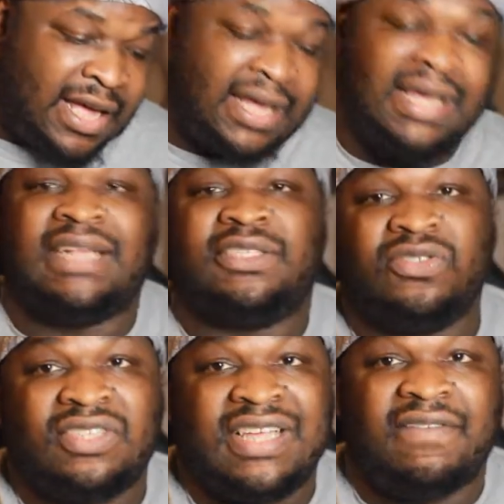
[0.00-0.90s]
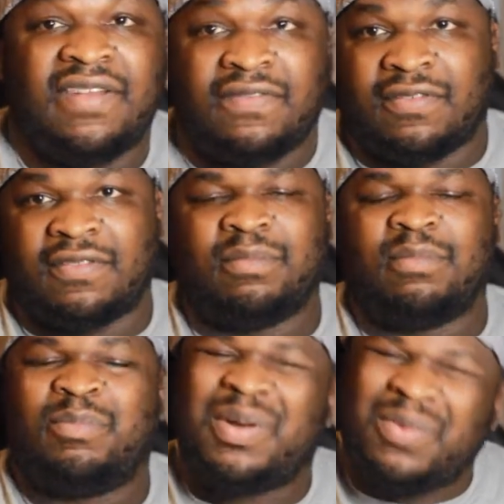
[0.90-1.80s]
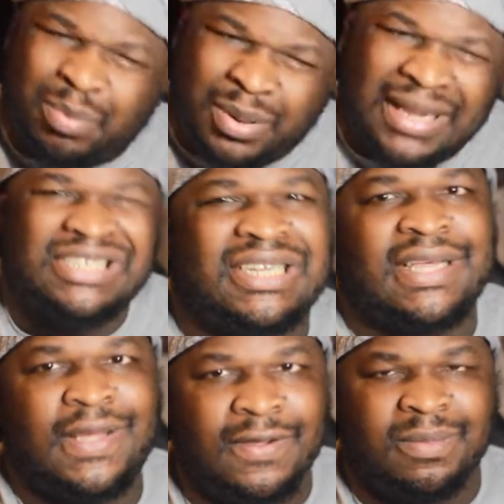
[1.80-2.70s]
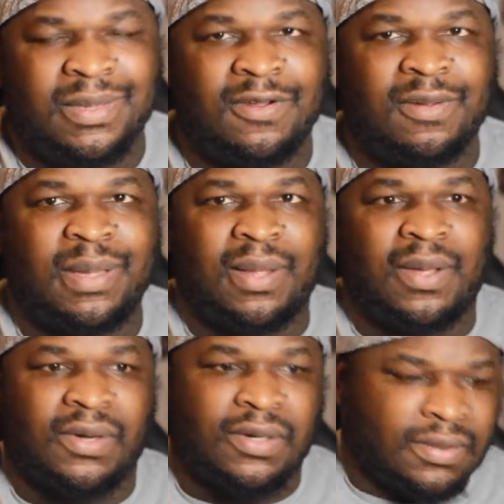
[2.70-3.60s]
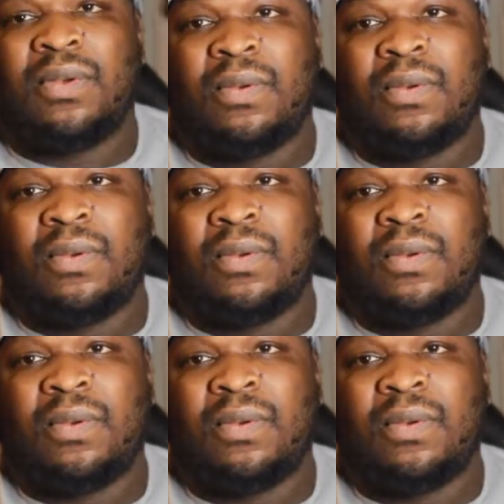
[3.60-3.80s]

Got $270 for them, but we probably have held them a little bit longer.